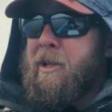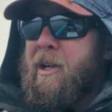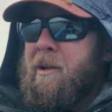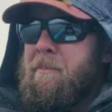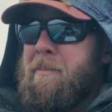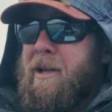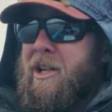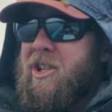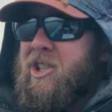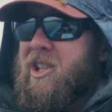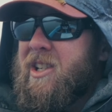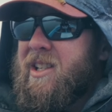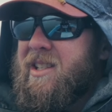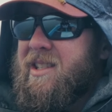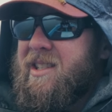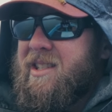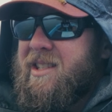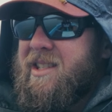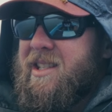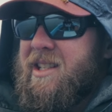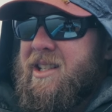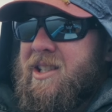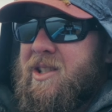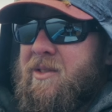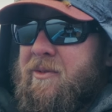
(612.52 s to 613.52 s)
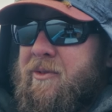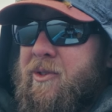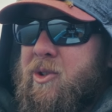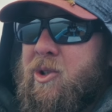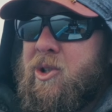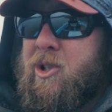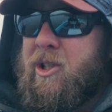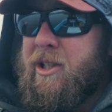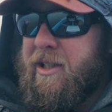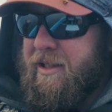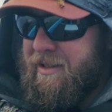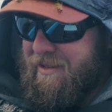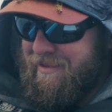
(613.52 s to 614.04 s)
gonna measure six
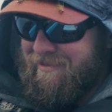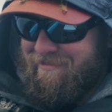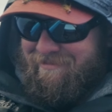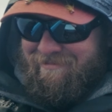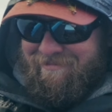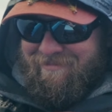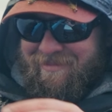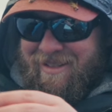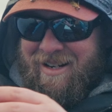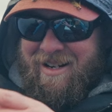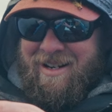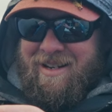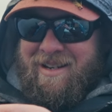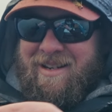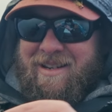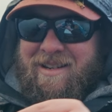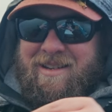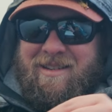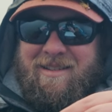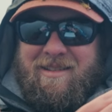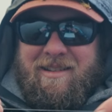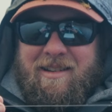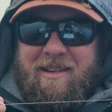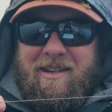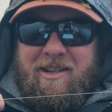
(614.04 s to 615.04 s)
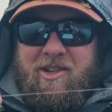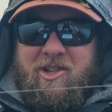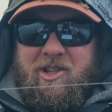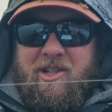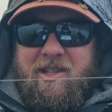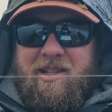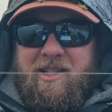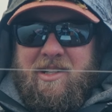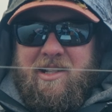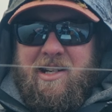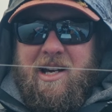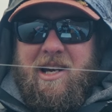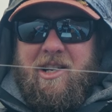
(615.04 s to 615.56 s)
foot and
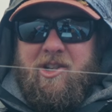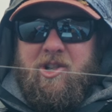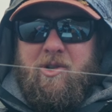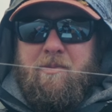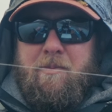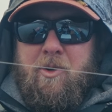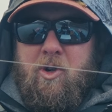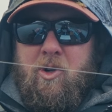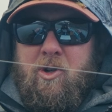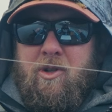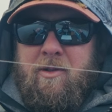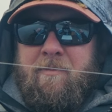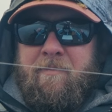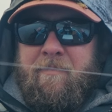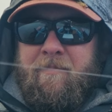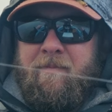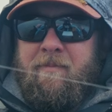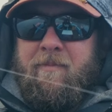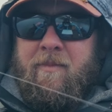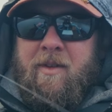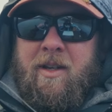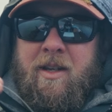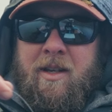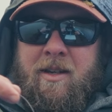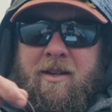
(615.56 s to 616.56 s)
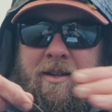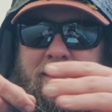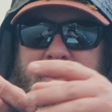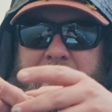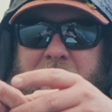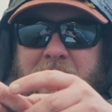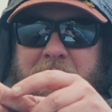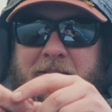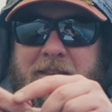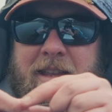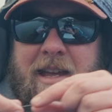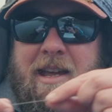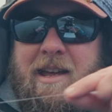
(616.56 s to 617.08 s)
just a touch more.
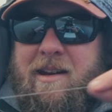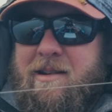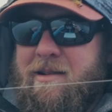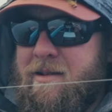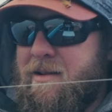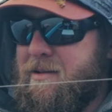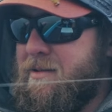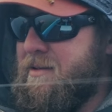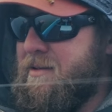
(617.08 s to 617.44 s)
And then